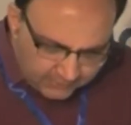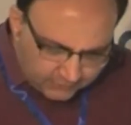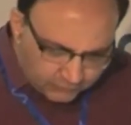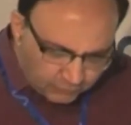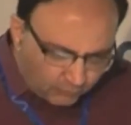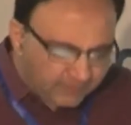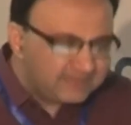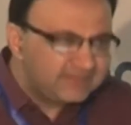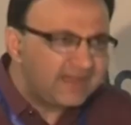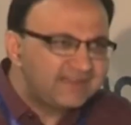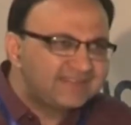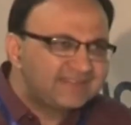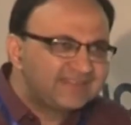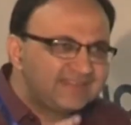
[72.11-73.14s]
So, with
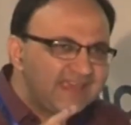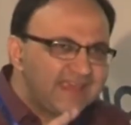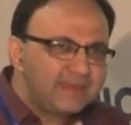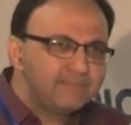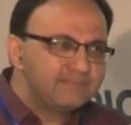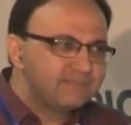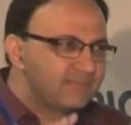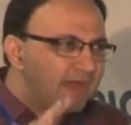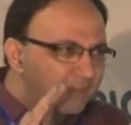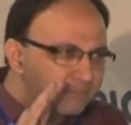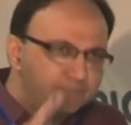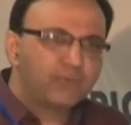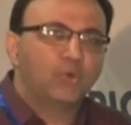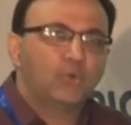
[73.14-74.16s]
that same
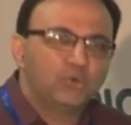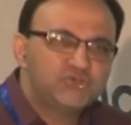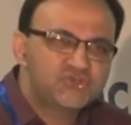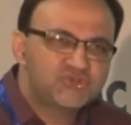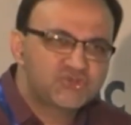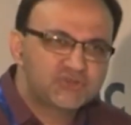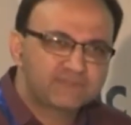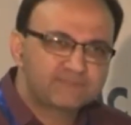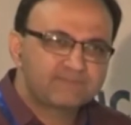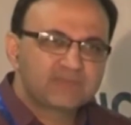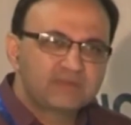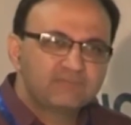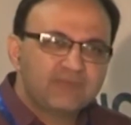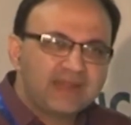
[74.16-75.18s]
approach,
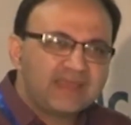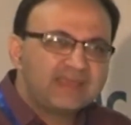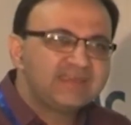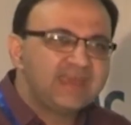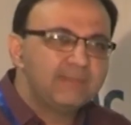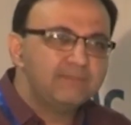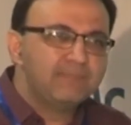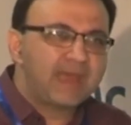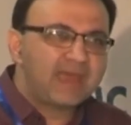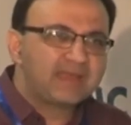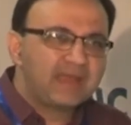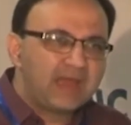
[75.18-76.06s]
when I came back,